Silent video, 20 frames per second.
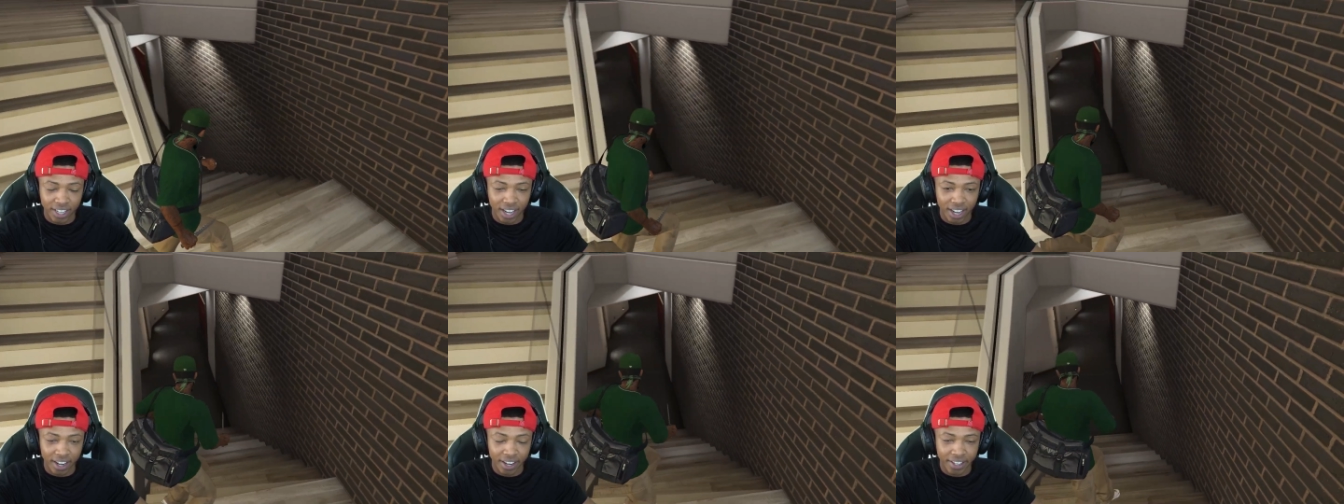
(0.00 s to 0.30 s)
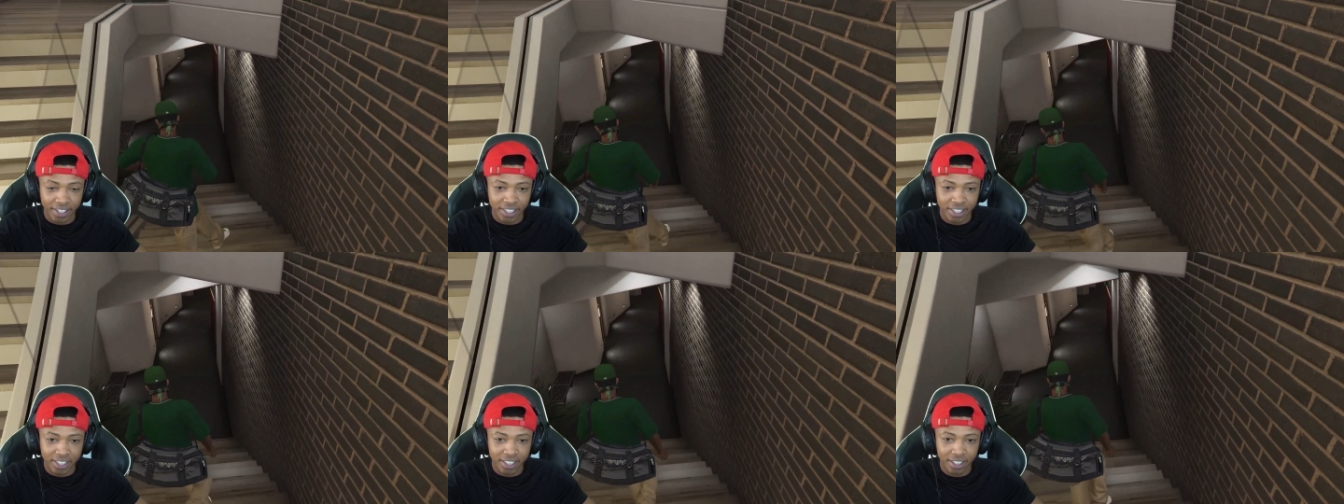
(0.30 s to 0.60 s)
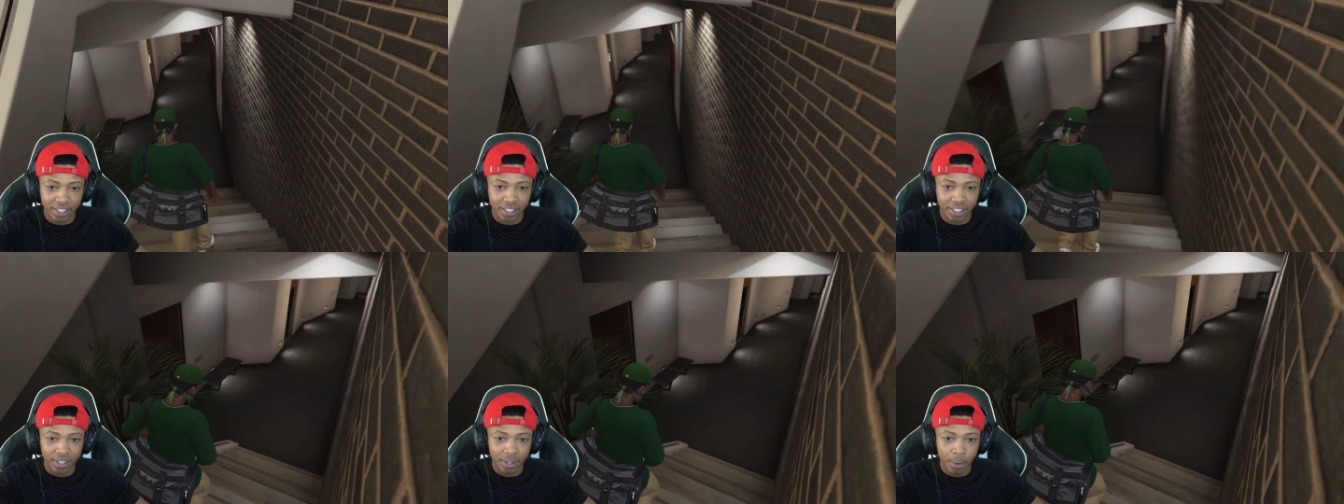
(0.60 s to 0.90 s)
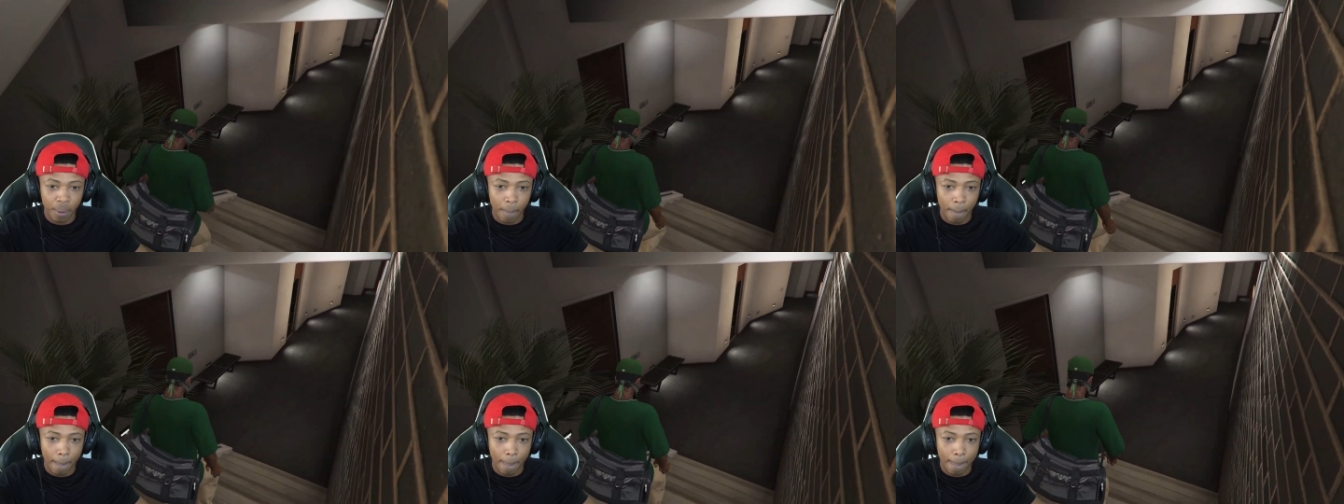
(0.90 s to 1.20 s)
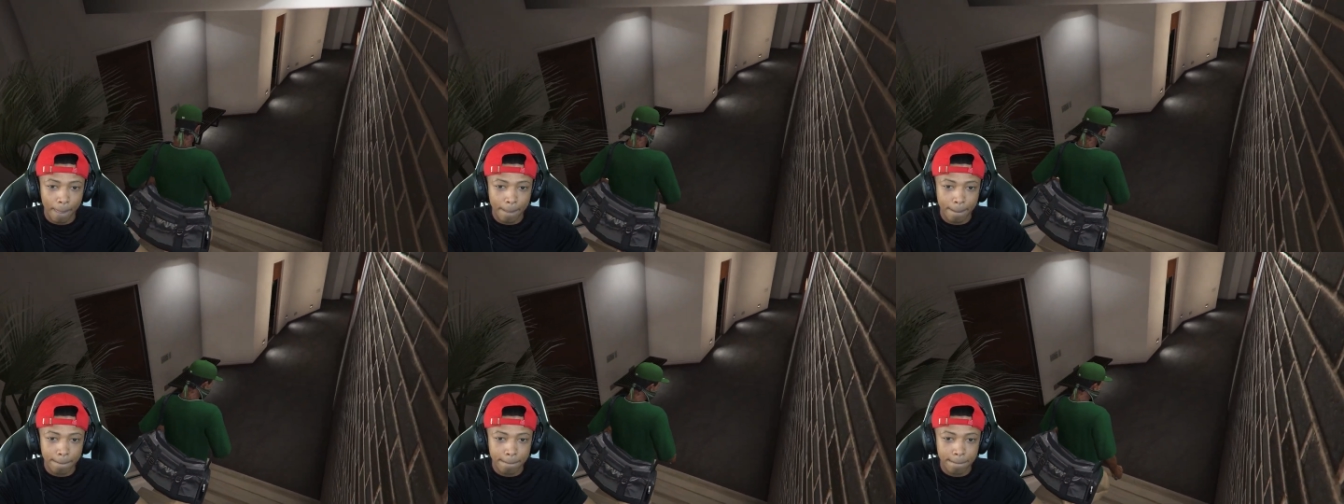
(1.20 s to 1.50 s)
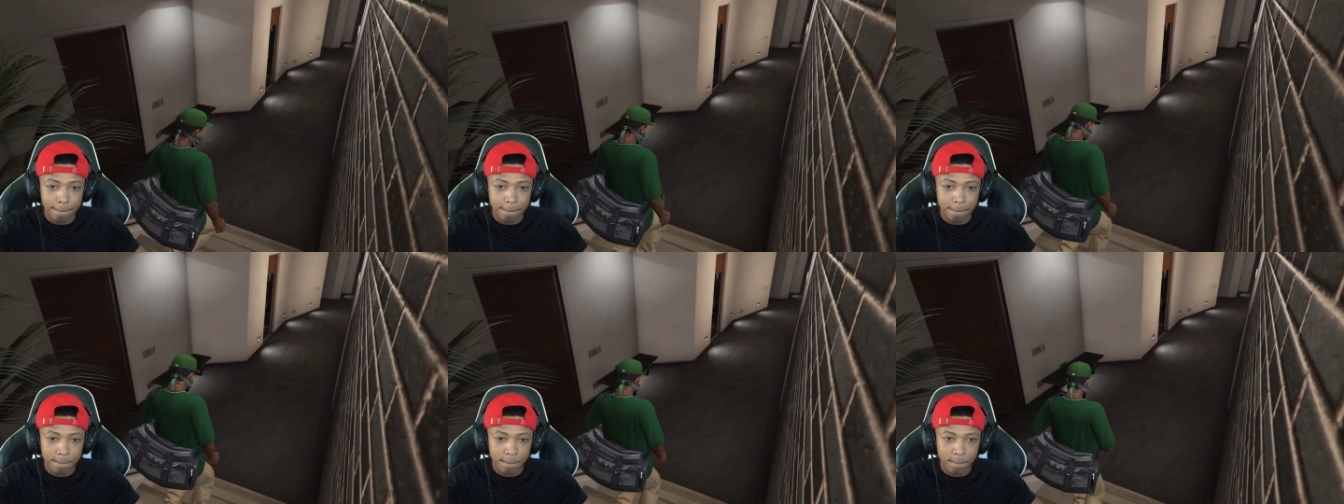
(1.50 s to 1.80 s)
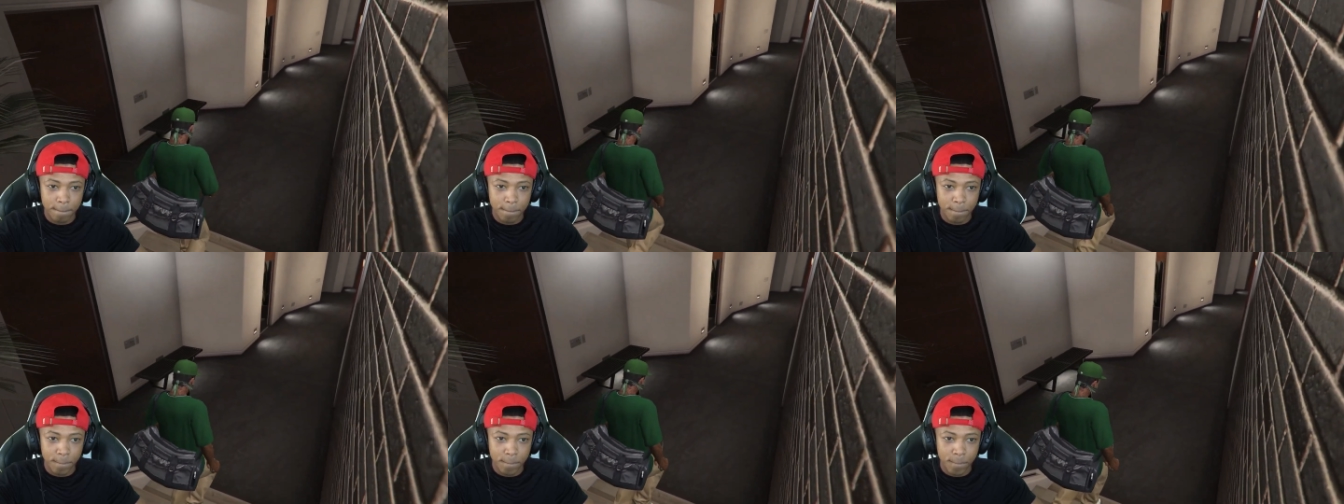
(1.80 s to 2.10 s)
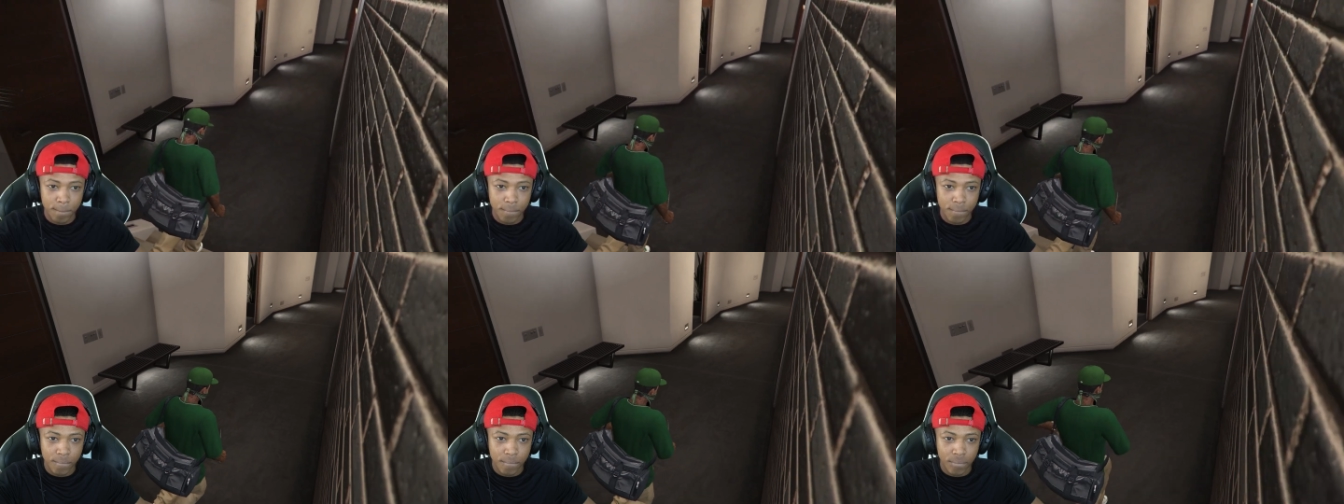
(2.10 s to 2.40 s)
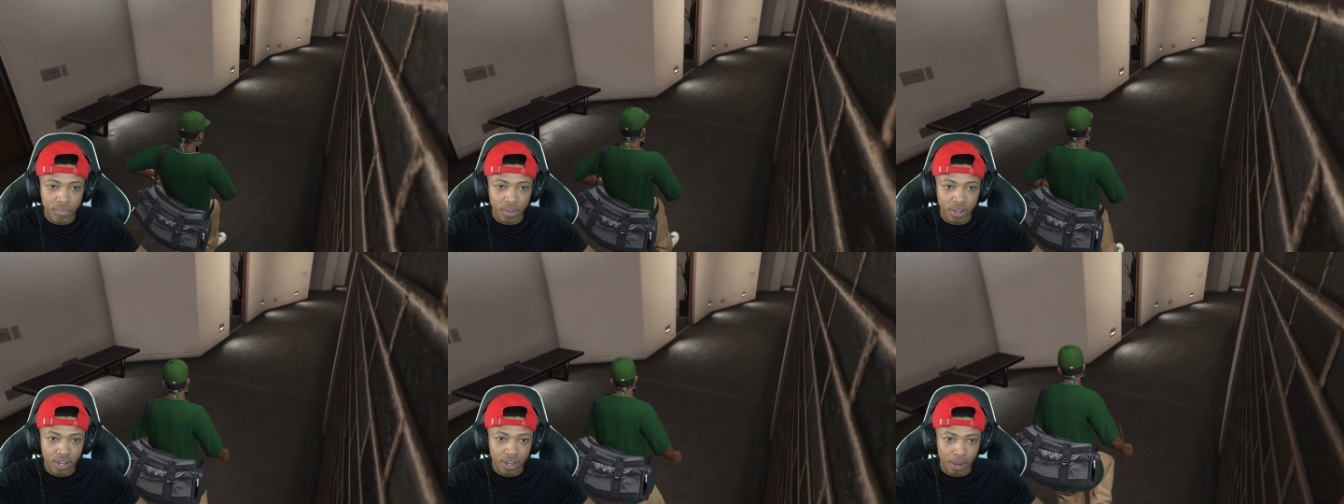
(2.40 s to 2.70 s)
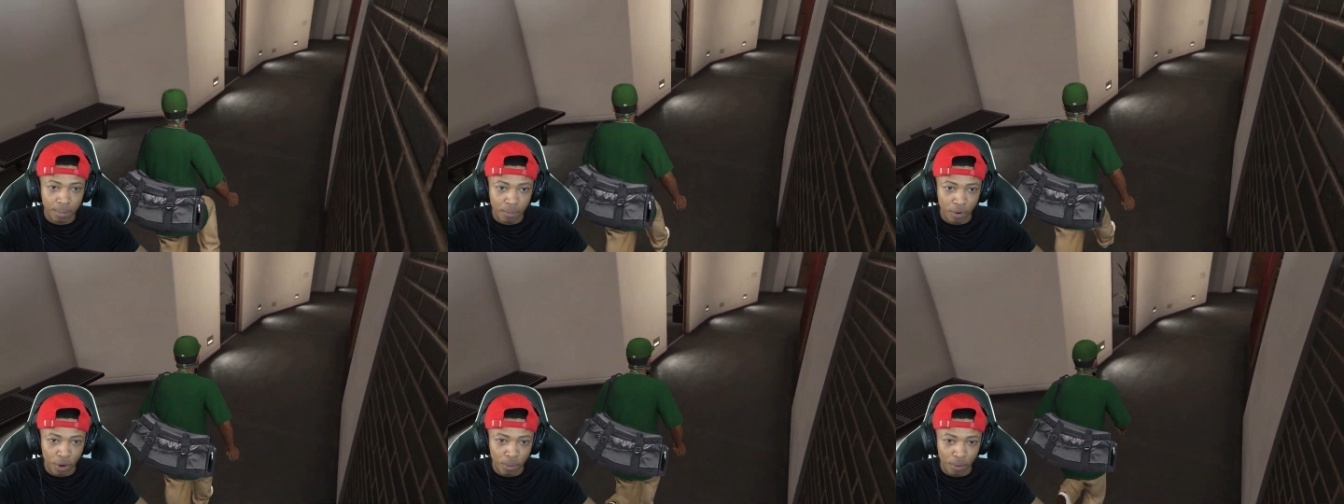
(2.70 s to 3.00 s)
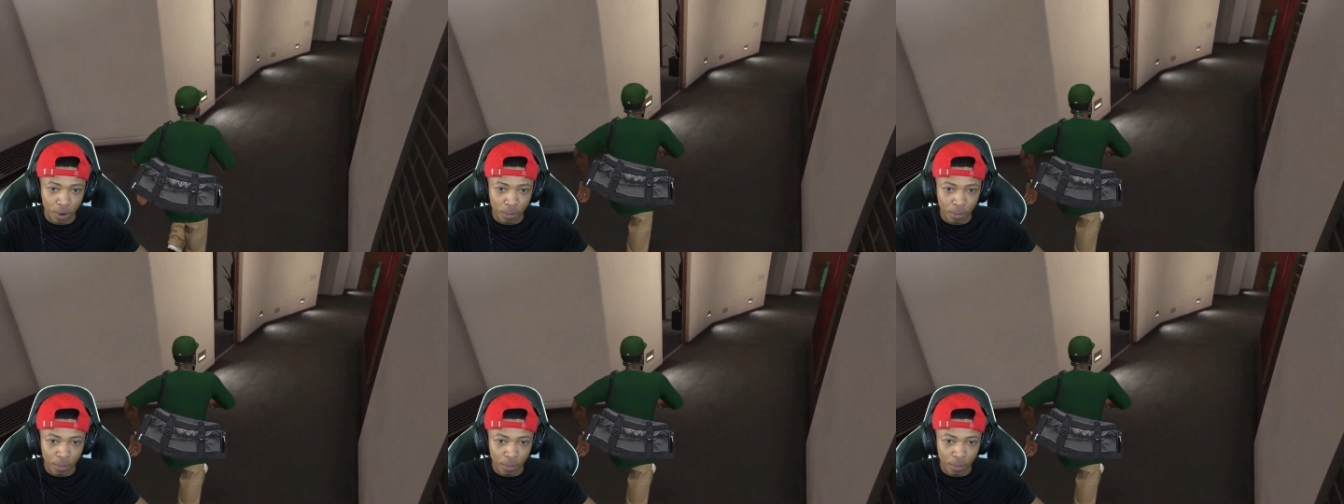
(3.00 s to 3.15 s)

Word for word: guys. Come on, come on,